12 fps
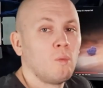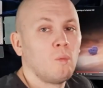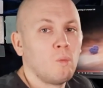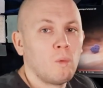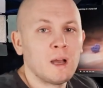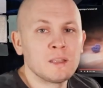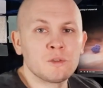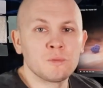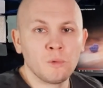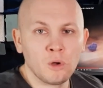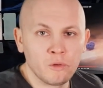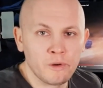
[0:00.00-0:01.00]
One
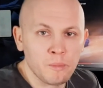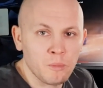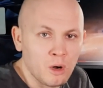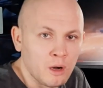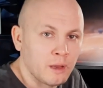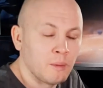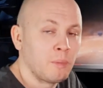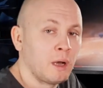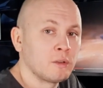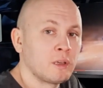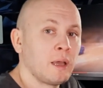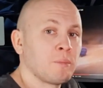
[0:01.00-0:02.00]
small remark
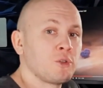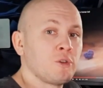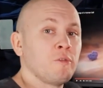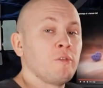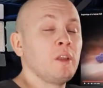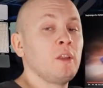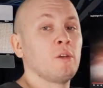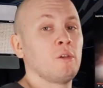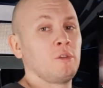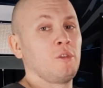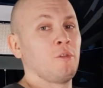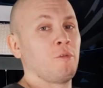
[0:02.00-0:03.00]
about capturing video
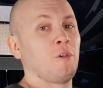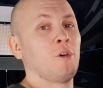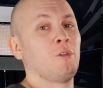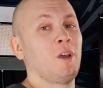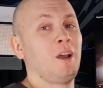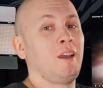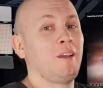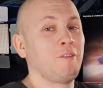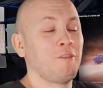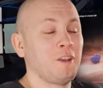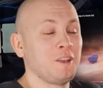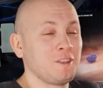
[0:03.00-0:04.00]
on your phone. I have
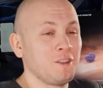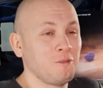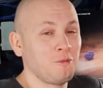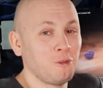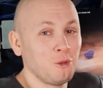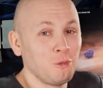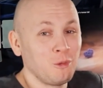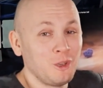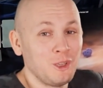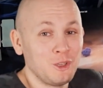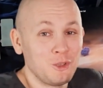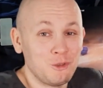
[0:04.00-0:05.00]
faced the following
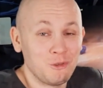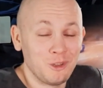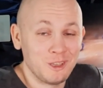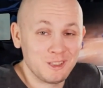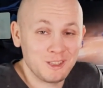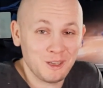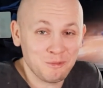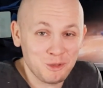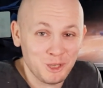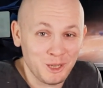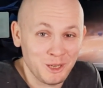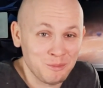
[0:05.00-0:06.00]
issue, that
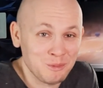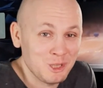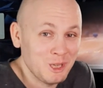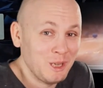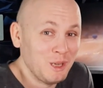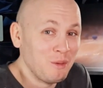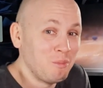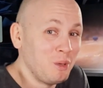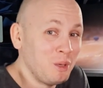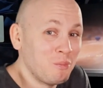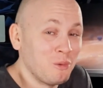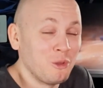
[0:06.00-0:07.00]
sometimes
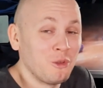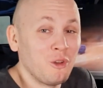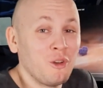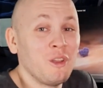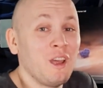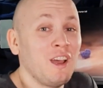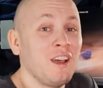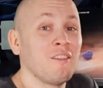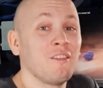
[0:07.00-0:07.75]
people don't have